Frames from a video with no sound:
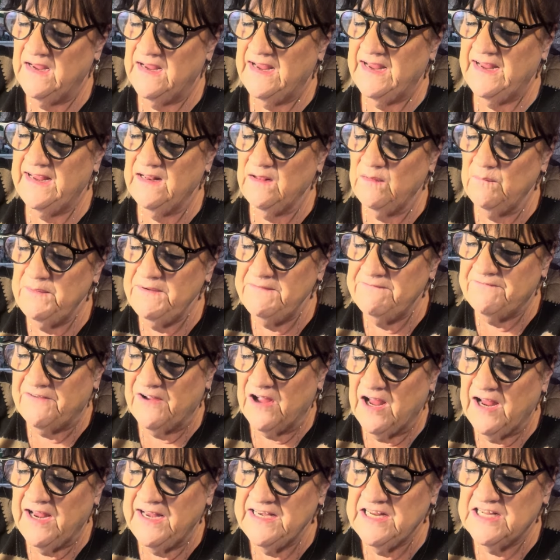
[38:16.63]
It'll be
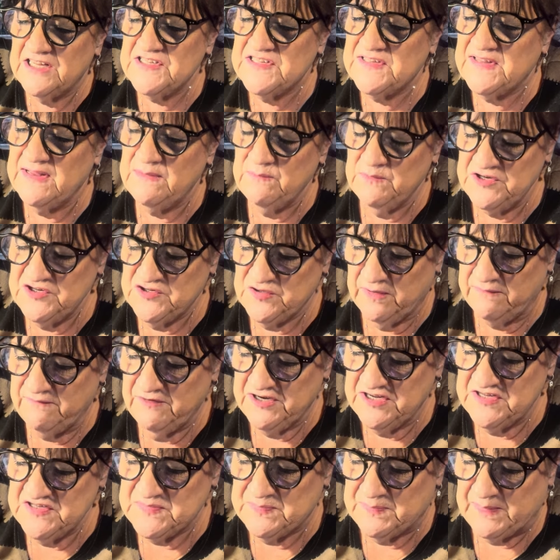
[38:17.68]
fine, because then when Trevor
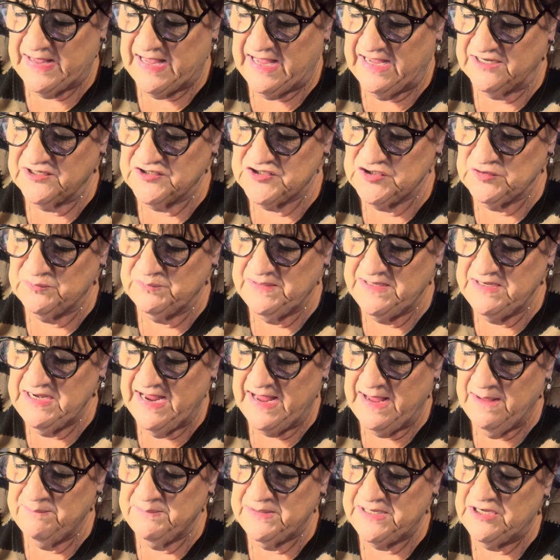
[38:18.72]
gets back, she'll be
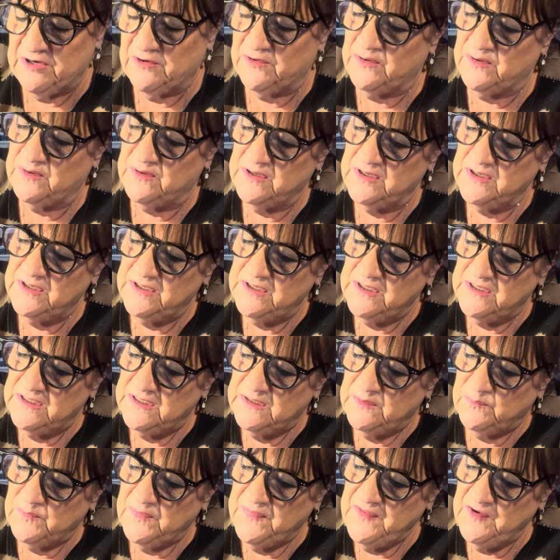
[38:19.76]
happier
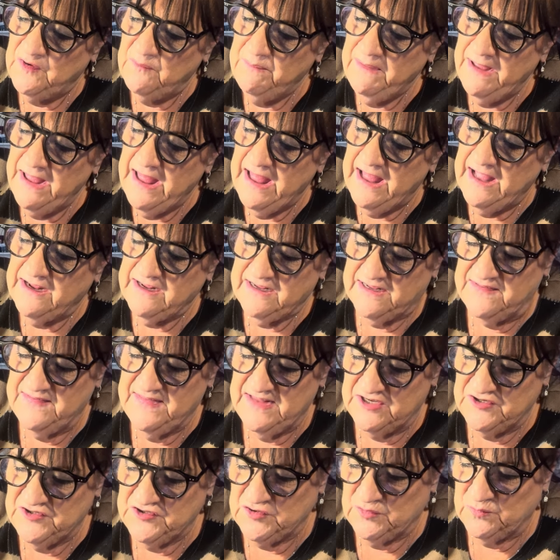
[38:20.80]
when they're back. And
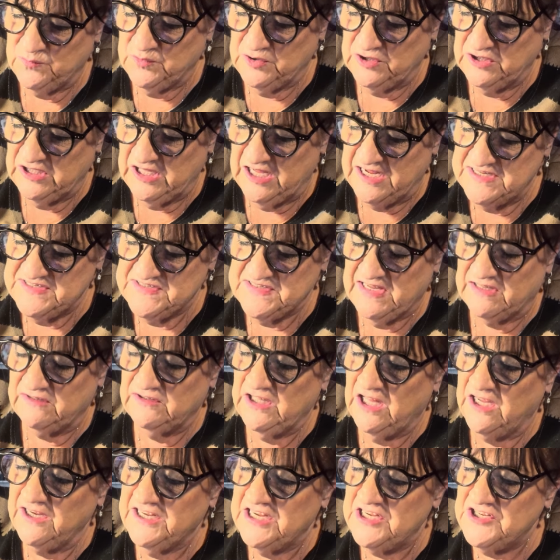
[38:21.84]
then she'll realize how
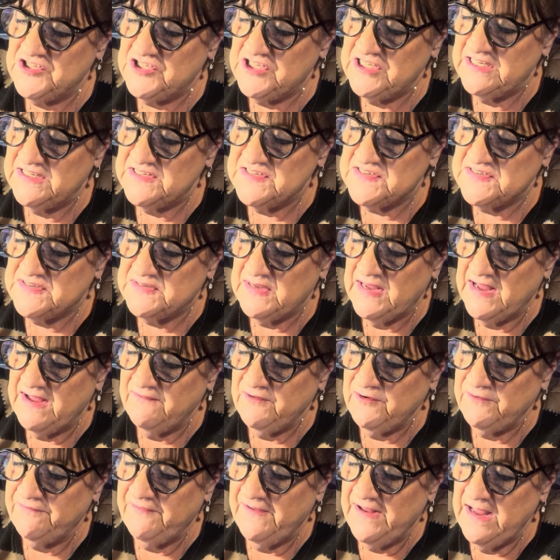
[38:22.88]
lucky she is to have
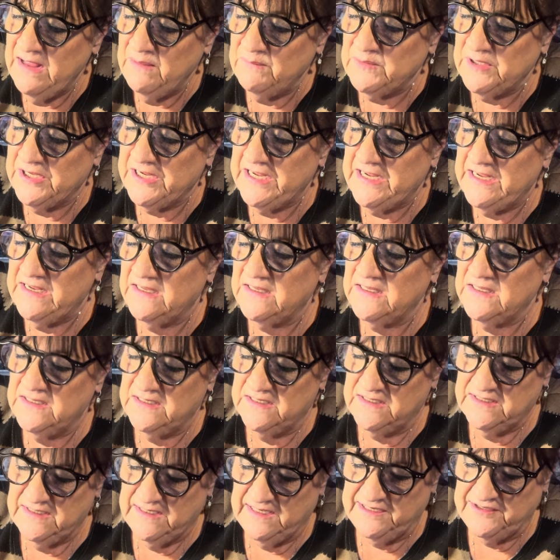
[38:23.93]
her family
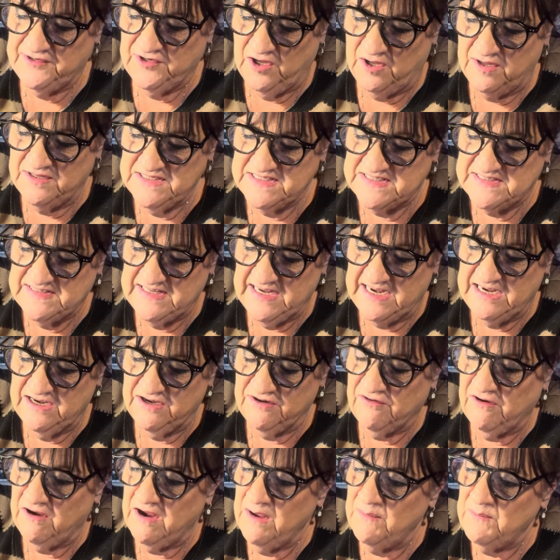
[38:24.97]
and not stay at
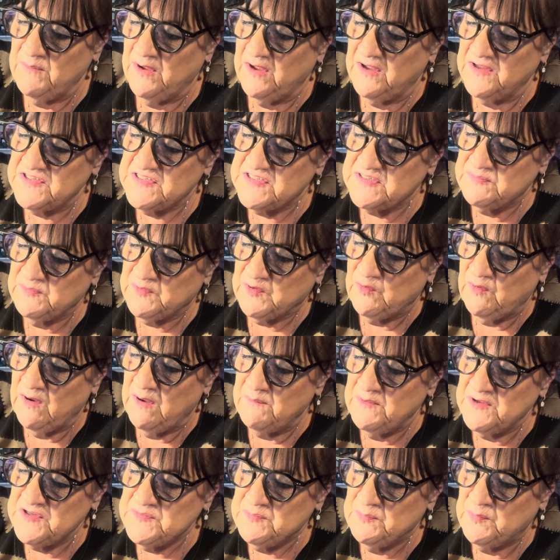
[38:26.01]
Grandma's.
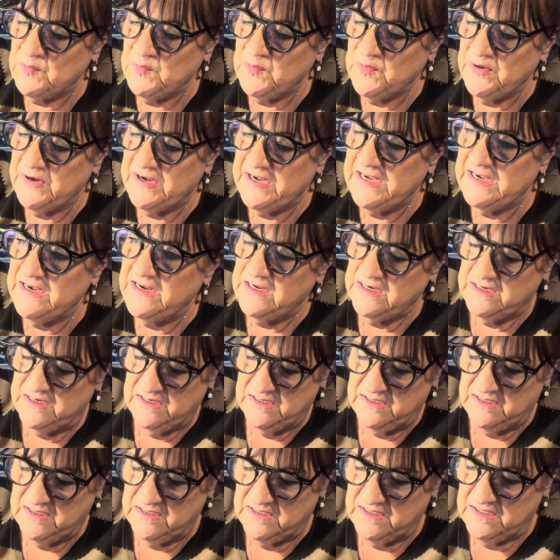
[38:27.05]
Grandma's boring.
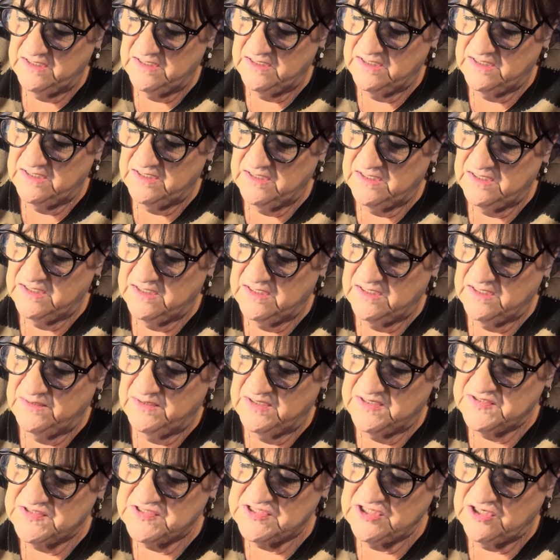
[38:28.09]

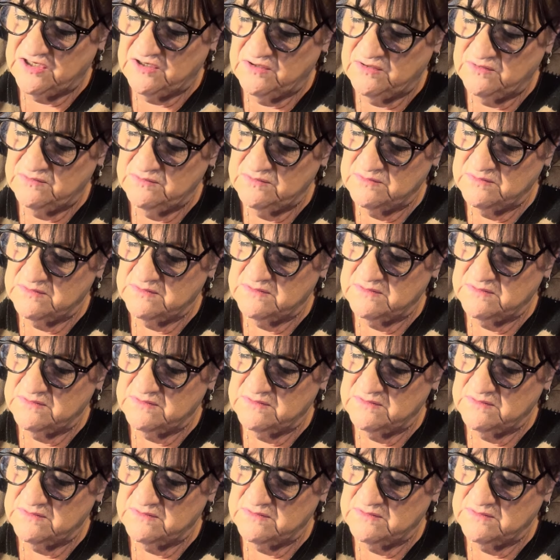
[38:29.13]
So